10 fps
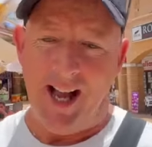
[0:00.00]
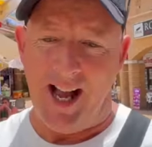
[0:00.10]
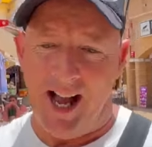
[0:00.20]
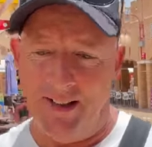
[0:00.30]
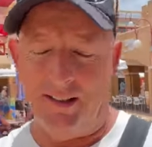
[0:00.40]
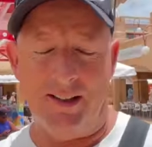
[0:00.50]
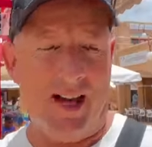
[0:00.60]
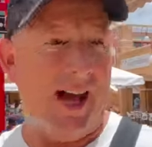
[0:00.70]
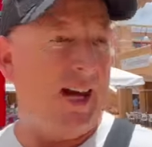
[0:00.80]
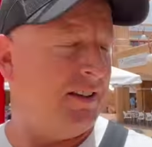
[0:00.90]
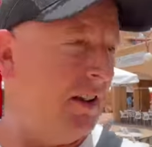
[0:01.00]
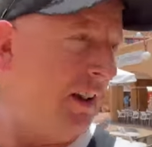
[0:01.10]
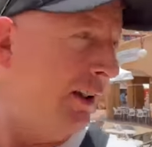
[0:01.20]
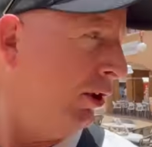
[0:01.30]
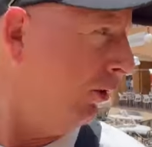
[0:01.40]
and I actually
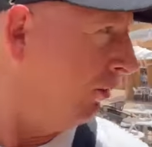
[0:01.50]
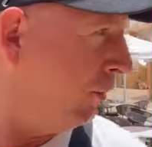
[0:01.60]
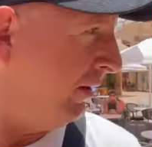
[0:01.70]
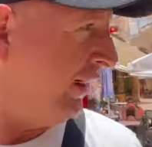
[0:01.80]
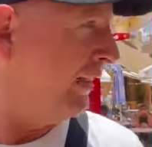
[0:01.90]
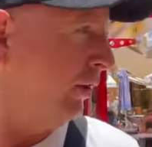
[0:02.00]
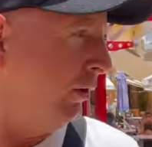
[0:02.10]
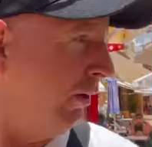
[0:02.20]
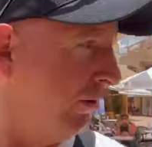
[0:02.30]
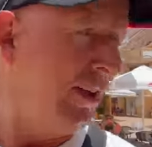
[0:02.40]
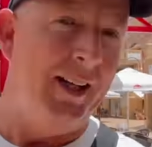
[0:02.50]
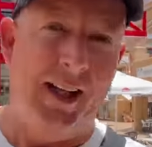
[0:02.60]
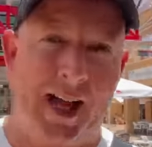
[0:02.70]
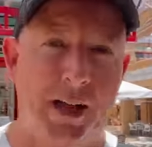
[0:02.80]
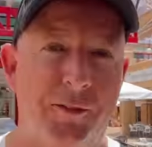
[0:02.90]
love, one thing I do love,
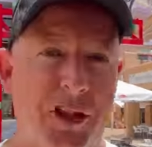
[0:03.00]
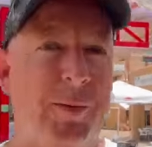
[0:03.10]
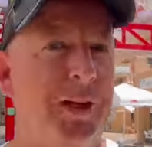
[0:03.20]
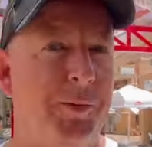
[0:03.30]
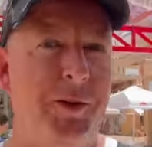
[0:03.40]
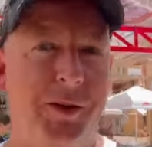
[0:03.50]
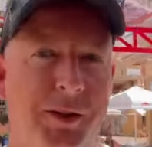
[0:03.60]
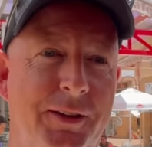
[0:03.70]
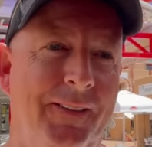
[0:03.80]
I love the Spanish burgers.